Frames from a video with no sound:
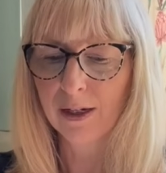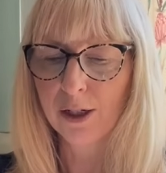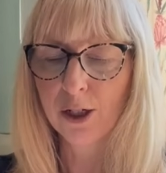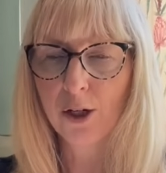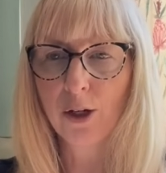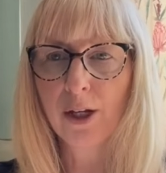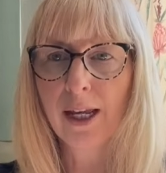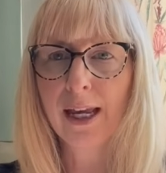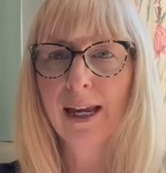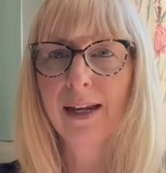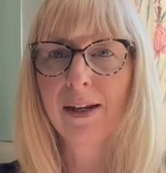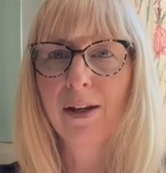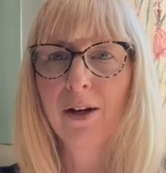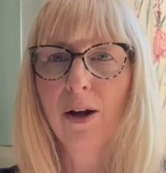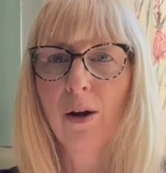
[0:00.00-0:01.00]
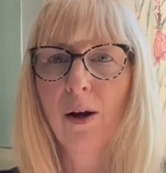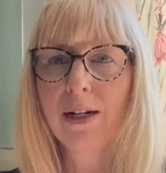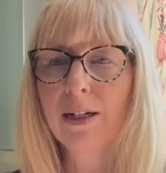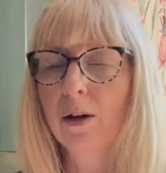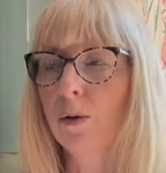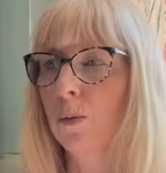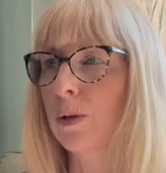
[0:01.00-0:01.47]
cooking. You know, I
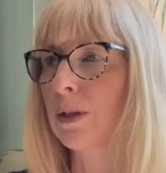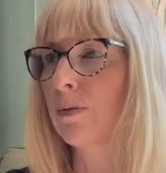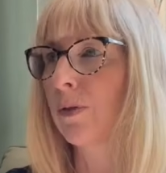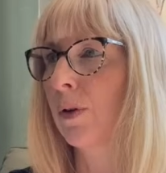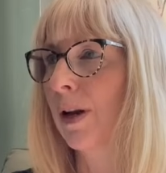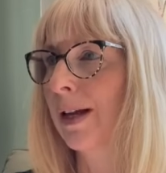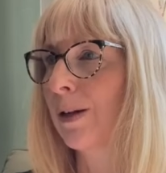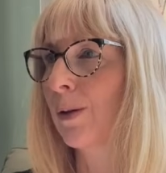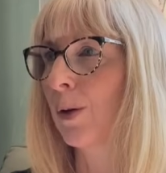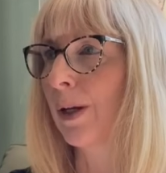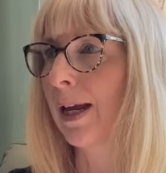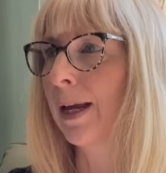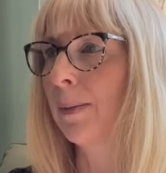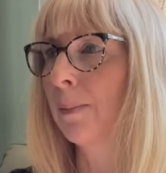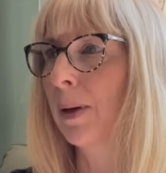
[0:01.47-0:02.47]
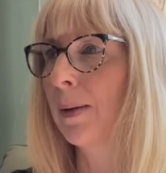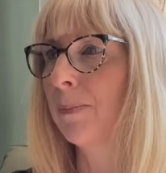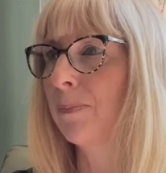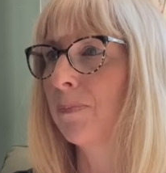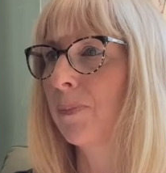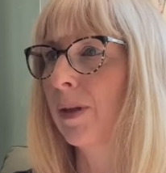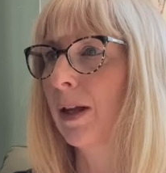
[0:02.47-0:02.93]
don't always feel like cooking,
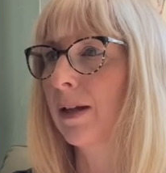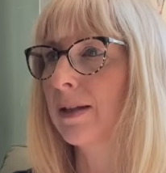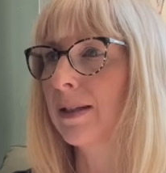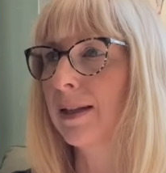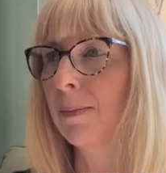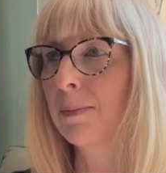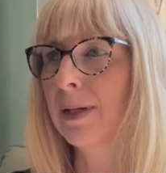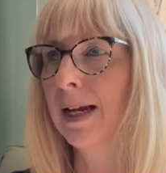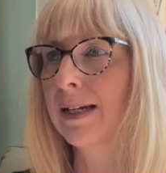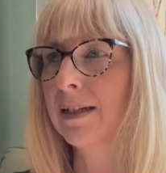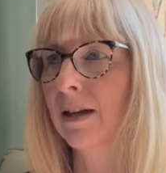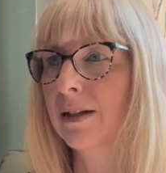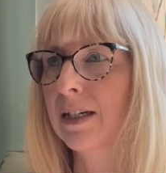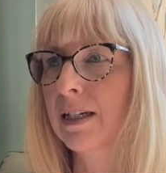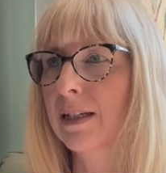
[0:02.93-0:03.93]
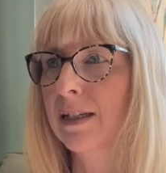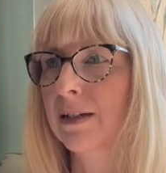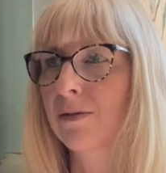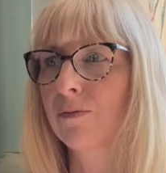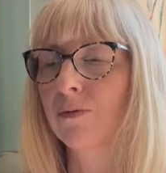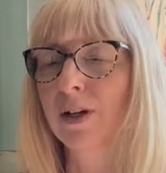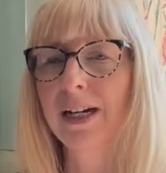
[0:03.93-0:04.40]
but some days I
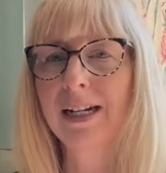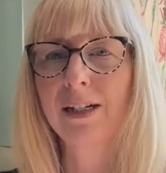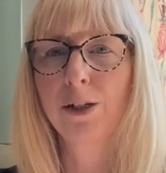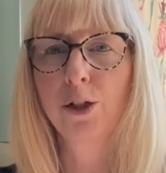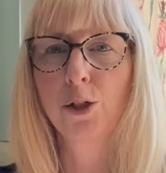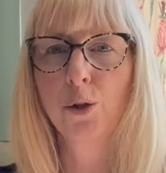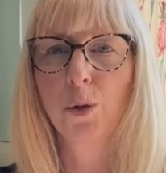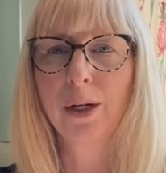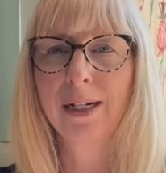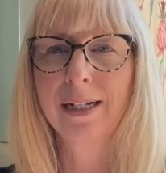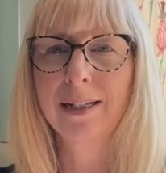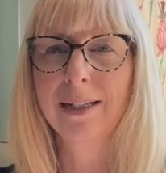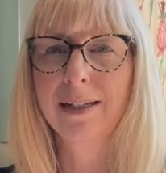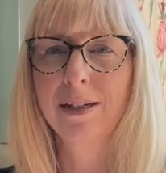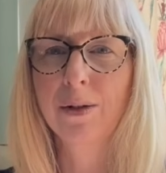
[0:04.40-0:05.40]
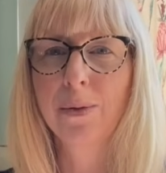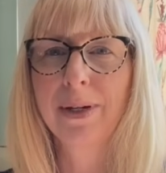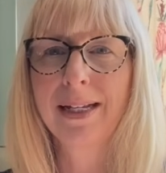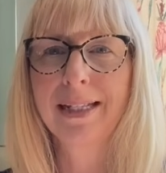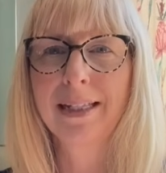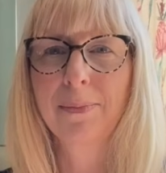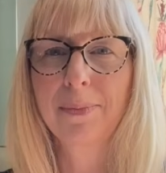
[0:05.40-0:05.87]
just really enjoy just
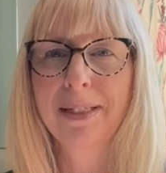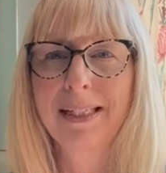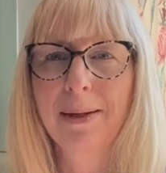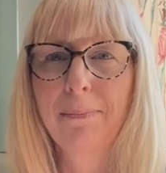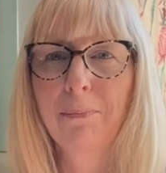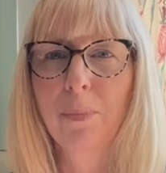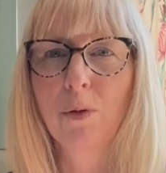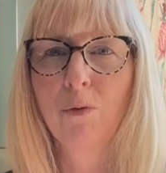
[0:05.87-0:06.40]
doing some simple